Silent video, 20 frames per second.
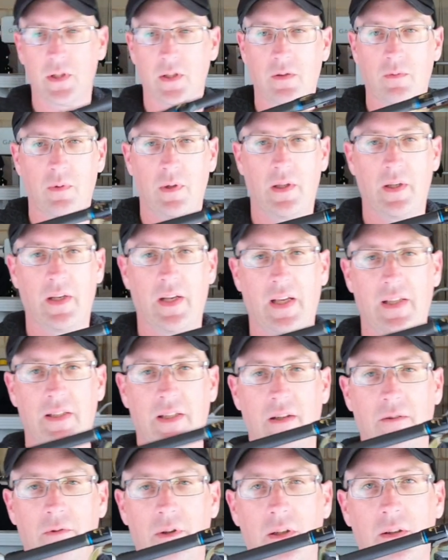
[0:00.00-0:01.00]
just with a
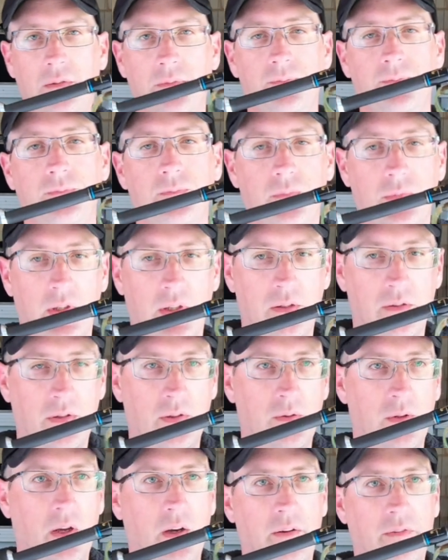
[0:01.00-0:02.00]
Naski reel, so
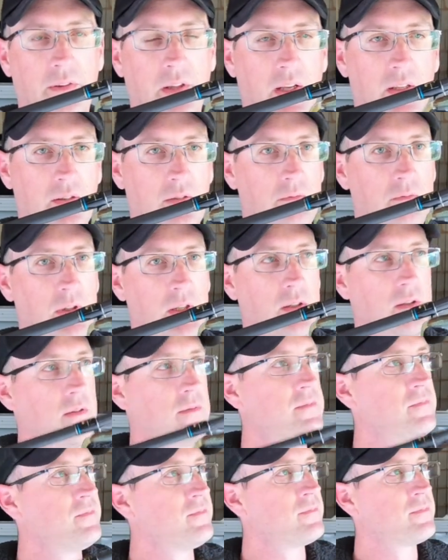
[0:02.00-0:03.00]
two and a half thousand
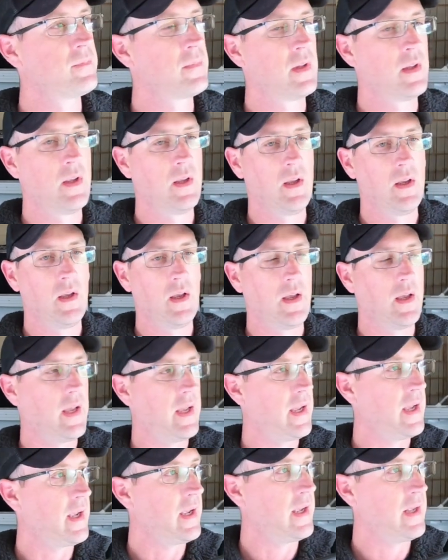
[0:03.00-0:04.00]
reel
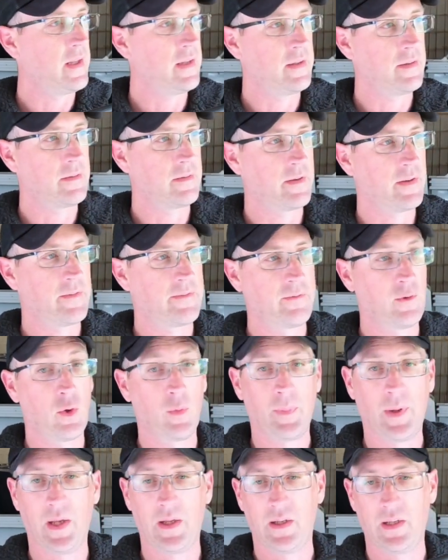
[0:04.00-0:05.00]
and a
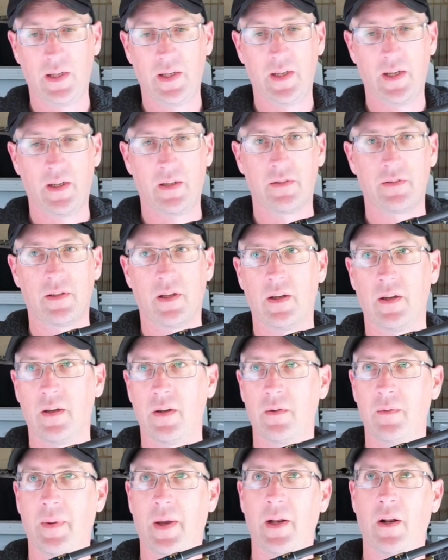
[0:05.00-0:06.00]
four pound leader.
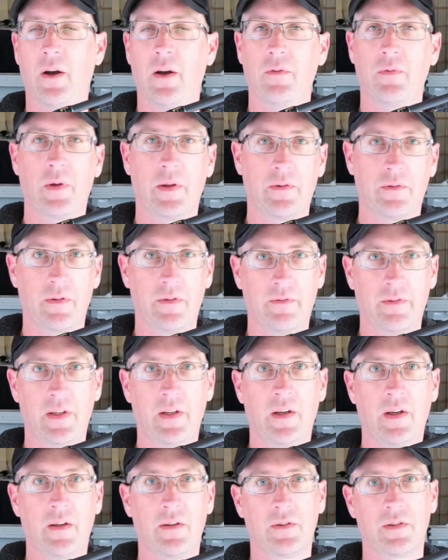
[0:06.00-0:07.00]
So about halfway through the
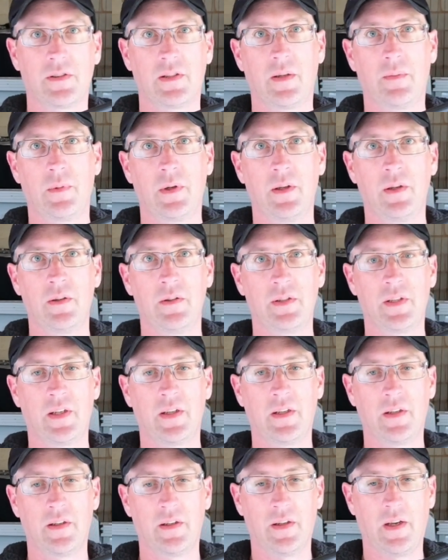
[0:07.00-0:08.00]
video, you'll see me
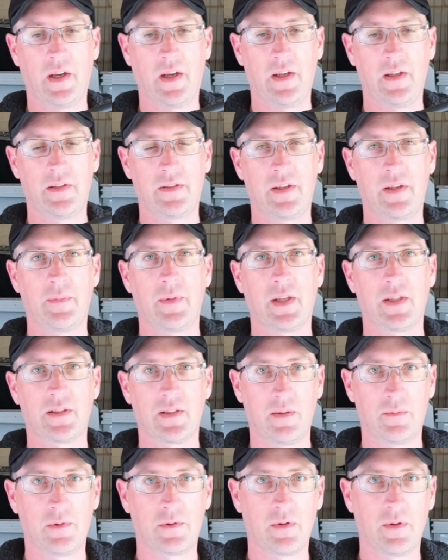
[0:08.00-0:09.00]
using a Z-Man
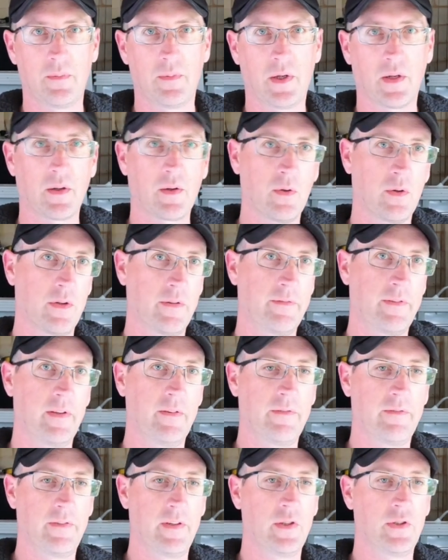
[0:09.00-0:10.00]
Slim Swim and I caught a
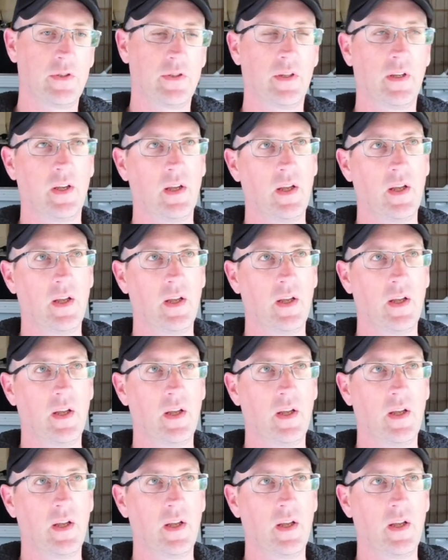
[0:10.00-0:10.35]
few fish